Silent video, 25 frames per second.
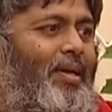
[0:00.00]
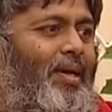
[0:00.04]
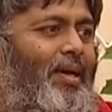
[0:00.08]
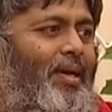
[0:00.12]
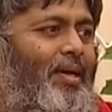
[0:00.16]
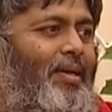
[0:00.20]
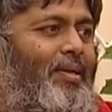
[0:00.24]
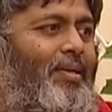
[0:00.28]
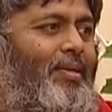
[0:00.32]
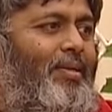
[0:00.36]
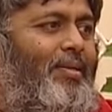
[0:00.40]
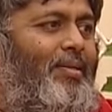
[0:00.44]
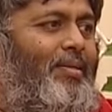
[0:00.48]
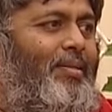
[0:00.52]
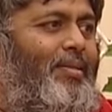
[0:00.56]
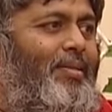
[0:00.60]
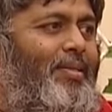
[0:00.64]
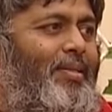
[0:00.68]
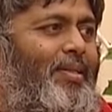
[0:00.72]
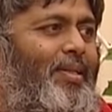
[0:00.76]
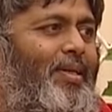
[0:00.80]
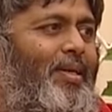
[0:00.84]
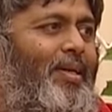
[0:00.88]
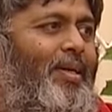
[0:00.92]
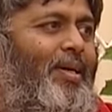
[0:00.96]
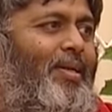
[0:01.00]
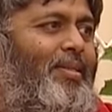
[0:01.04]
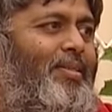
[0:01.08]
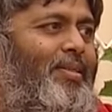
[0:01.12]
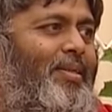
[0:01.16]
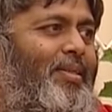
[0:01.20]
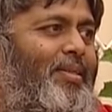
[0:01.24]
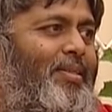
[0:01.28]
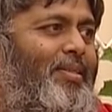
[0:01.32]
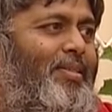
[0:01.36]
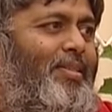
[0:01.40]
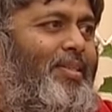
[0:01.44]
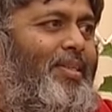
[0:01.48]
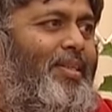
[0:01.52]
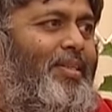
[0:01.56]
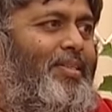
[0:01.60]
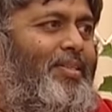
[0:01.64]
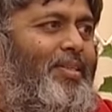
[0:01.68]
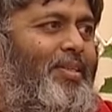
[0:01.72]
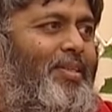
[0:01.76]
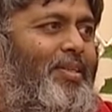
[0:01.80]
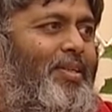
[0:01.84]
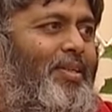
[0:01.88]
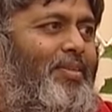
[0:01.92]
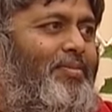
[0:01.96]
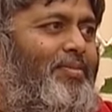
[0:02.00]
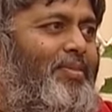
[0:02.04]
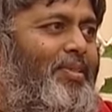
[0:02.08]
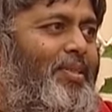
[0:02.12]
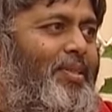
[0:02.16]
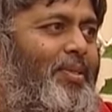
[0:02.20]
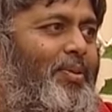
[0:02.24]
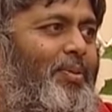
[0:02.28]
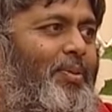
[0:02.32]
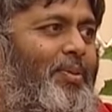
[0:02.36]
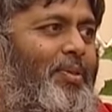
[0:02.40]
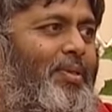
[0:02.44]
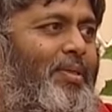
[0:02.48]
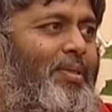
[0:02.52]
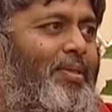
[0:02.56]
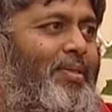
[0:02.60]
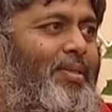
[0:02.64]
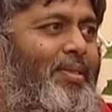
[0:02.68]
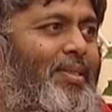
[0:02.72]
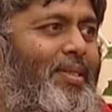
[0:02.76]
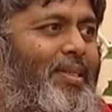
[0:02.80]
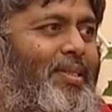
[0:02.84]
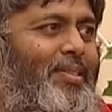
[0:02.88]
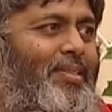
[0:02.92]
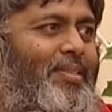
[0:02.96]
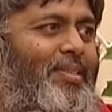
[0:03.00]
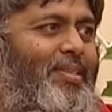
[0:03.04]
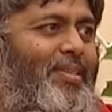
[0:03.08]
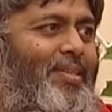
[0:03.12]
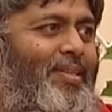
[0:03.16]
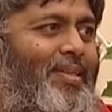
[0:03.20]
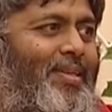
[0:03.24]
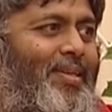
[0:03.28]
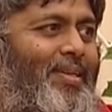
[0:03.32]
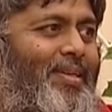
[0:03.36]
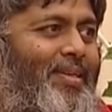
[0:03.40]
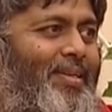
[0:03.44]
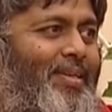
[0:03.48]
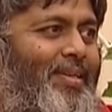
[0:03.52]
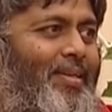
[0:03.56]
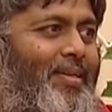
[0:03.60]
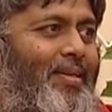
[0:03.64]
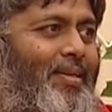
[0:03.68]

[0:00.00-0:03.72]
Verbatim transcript: and they are the creator of their own destiny.